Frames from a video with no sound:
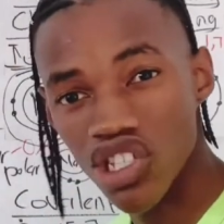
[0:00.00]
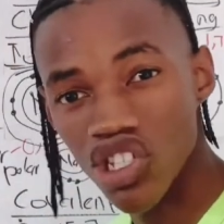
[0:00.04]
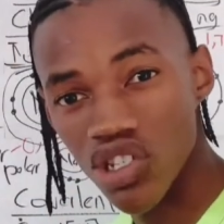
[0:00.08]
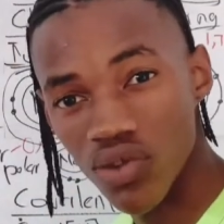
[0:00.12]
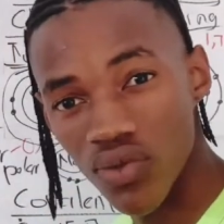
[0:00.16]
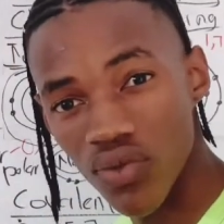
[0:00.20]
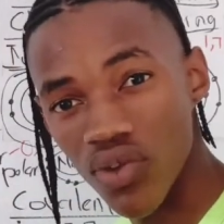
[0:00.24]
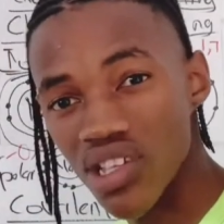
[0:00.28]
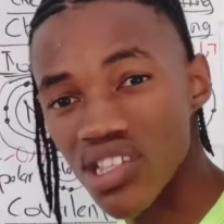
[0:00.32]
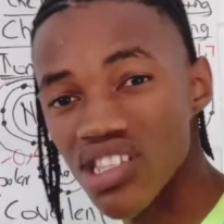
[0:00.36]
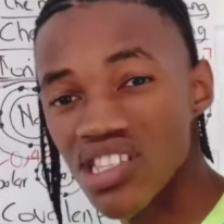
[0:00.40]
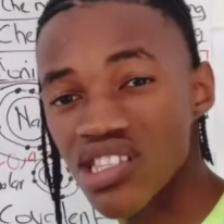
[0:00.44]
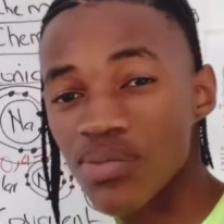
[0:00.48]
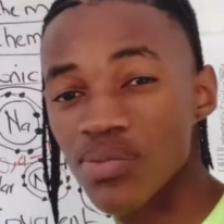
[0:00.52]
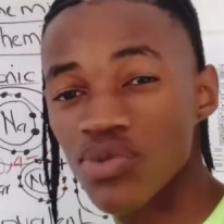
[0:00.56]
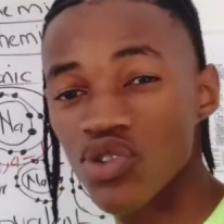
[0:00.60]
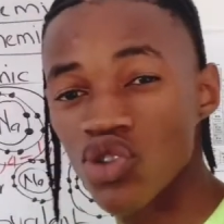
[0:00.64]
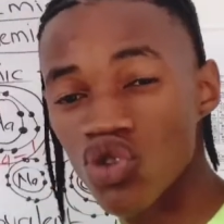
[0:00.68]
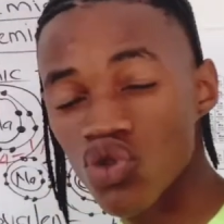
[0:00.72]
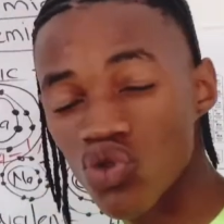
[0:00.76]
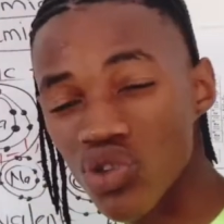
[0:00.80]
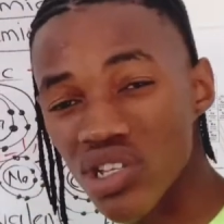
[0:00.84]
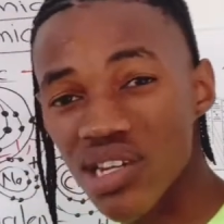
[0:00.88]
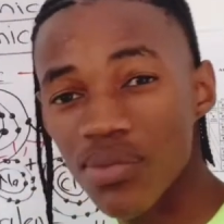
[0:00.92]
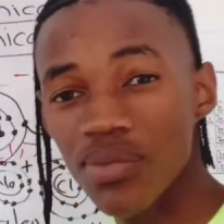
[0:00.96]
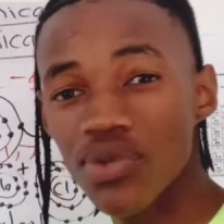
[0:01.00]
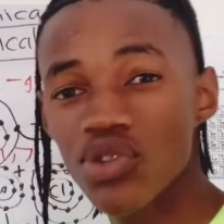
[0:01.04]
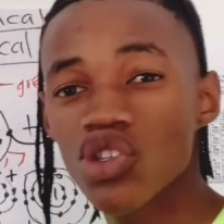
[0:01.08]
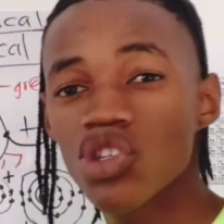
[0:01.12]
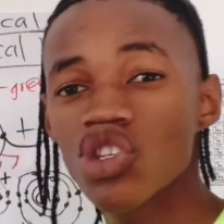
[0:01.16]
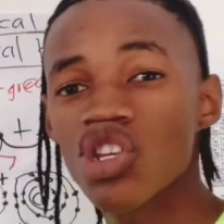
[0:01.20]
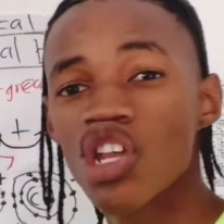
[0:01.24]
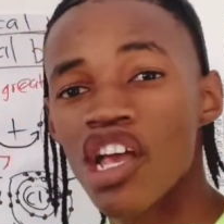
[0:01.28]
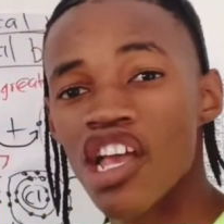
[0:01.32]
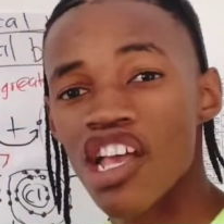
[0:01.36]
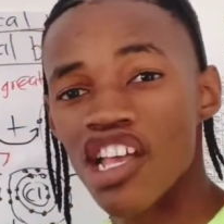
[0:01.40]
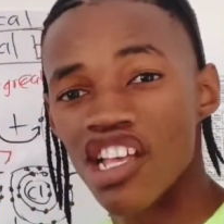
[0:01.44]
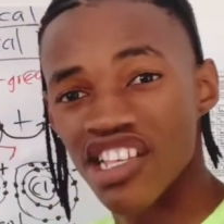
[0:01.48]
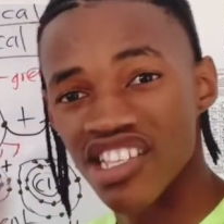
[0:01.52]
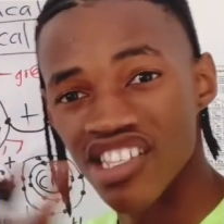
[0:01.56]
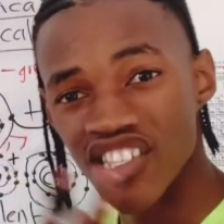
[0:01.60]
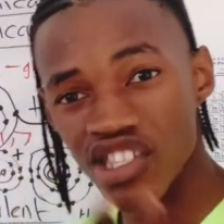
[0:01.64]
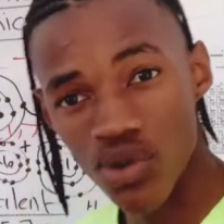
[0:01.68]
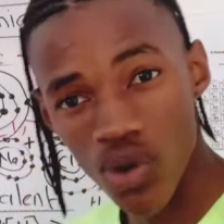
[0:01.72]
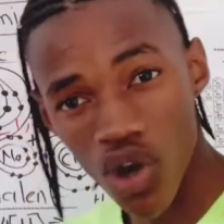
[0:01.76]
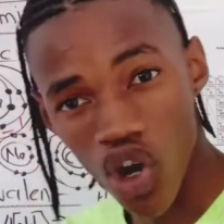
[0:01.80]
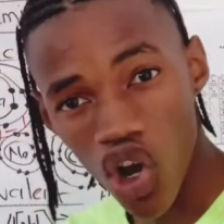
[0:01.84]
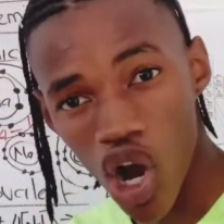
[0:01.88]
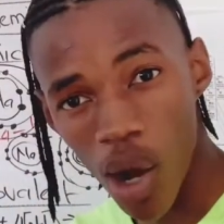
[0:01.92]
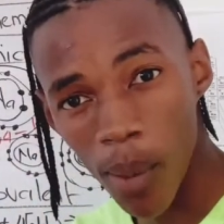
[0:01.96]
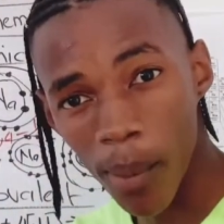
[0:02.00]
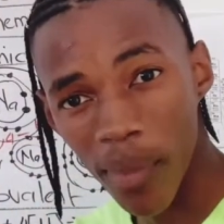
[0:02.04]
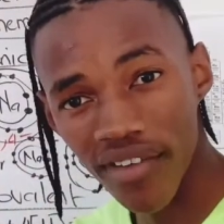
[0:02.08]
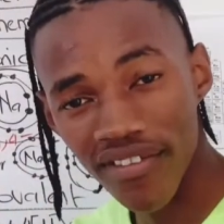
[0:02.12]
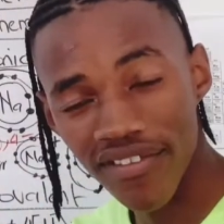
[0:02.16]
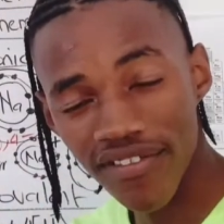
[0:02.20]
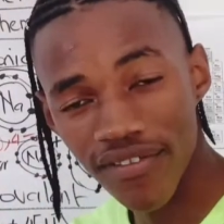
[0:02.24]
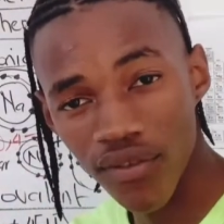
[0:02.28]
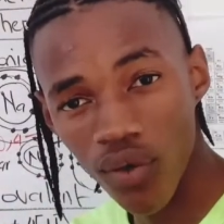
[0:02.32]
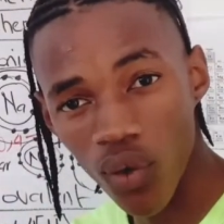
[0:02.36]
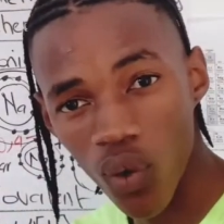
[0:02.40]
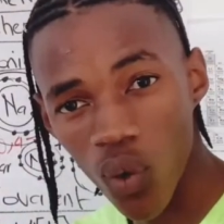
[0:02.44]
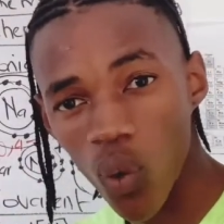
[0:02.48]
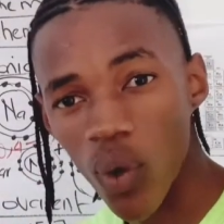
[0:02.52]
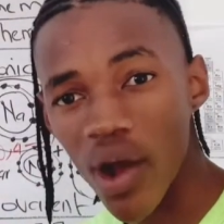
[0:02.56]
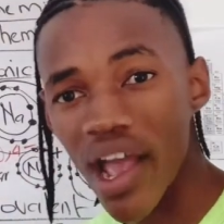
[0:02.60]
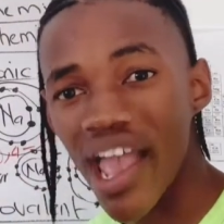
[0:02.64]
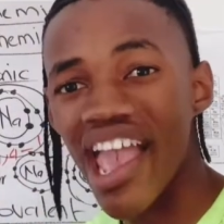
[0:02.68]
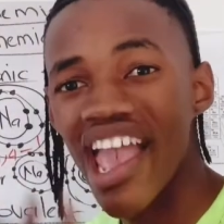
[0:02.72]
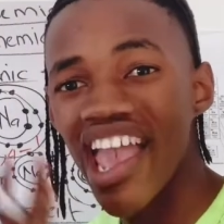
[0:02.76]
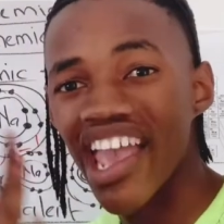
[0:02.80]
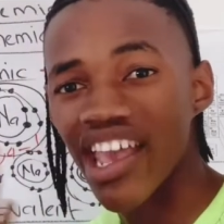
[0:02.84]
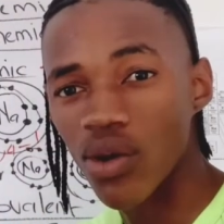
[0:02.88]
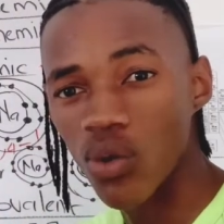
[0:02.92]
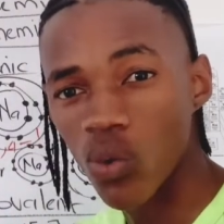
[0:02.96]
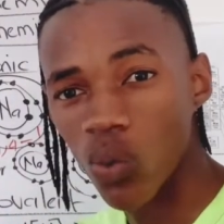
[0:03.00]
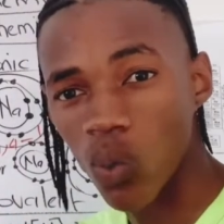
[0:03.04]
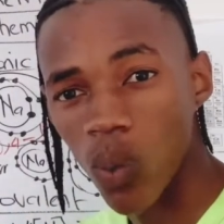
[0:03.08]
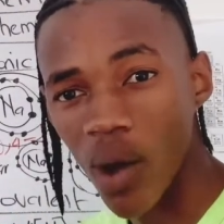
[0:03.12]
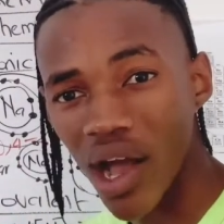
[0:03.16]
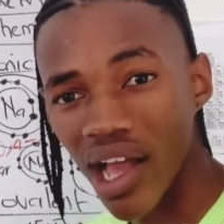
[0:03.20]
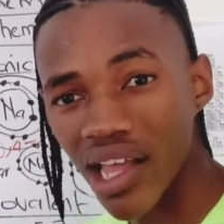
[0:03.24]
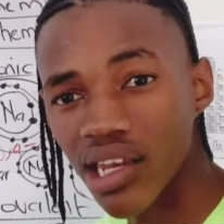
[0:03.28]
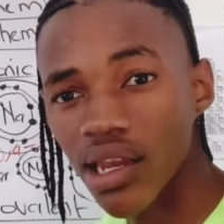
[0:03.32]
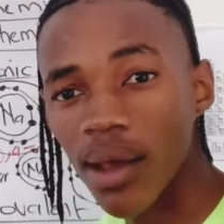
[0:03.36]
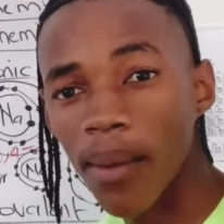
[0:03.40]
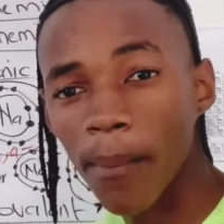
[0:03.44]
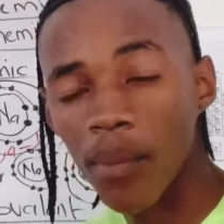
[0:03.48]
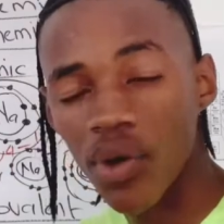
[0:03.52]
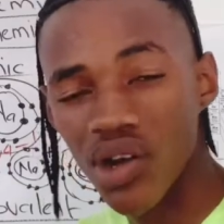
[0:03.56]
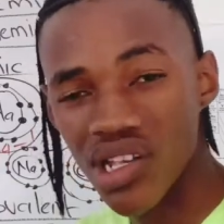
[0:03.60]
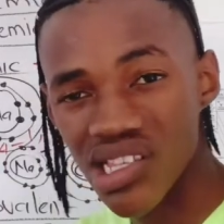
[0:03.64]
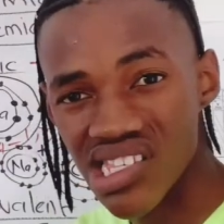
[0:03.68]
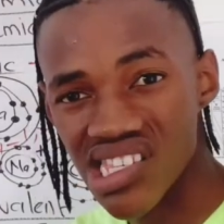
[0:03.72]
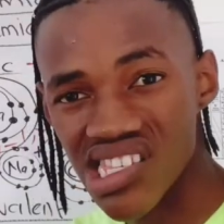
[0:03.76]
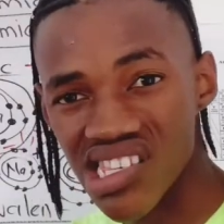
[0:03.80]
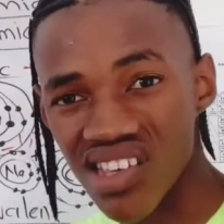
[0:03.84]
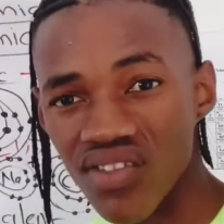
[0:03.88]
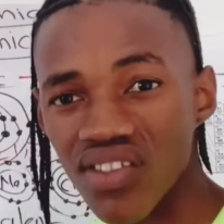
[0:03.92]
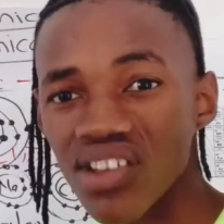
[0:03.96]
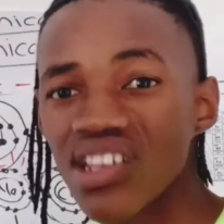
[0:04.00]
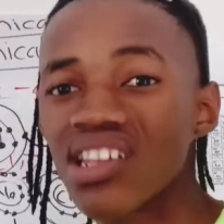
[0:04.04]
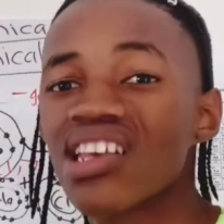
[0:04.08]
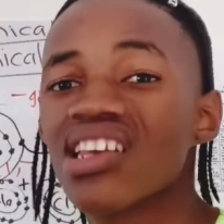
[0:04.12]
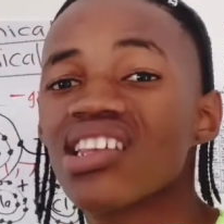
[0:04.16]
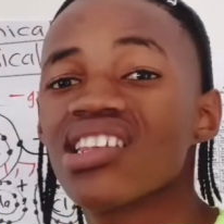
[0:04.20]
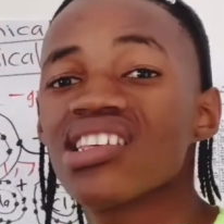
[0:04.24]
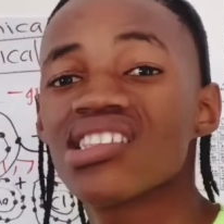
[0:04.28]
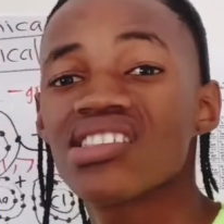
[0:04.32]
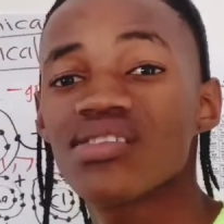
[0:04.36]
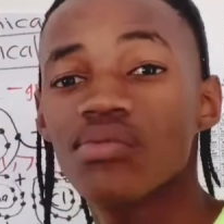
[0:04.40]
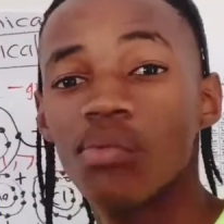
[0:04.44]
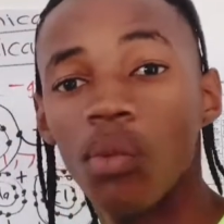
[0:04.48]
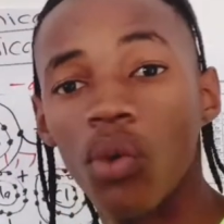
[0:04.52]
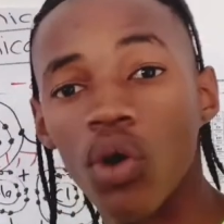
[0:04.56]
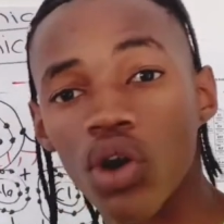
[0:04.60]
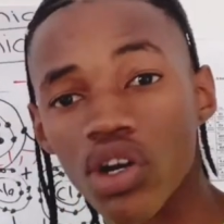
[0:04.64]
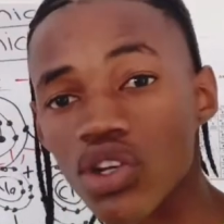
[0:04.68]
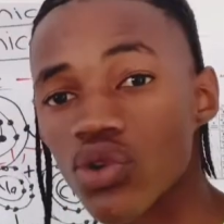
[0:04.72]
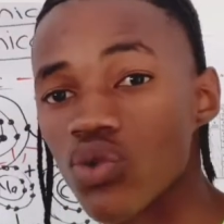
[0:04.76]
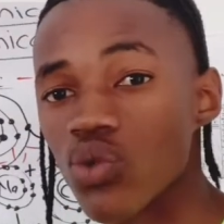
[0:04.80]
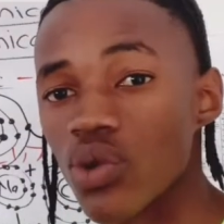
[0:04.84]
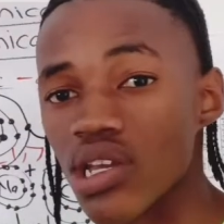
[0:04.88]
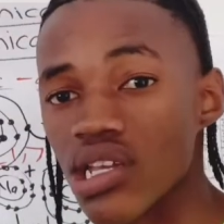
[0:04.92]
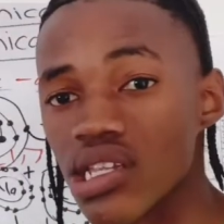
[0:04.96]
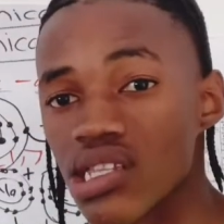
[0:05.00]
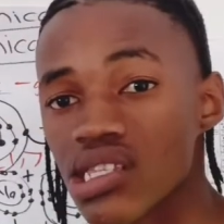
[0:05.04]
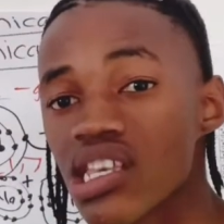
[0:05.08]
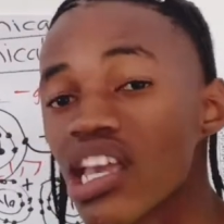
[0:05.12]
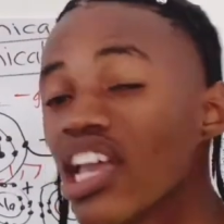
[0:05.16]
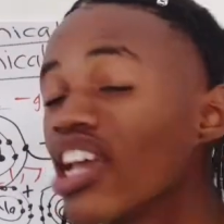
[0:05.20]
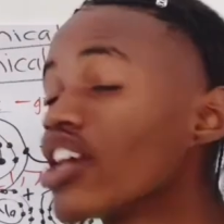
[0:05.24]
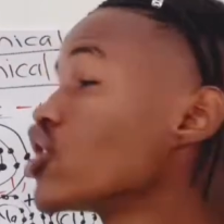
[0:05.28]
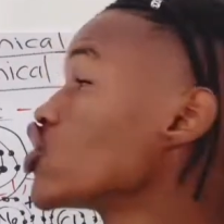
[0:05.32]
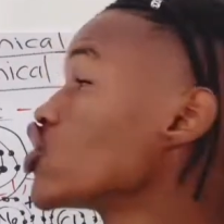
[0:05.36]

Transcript: difference is usually between 0.4 and 1.7. It is moderate. It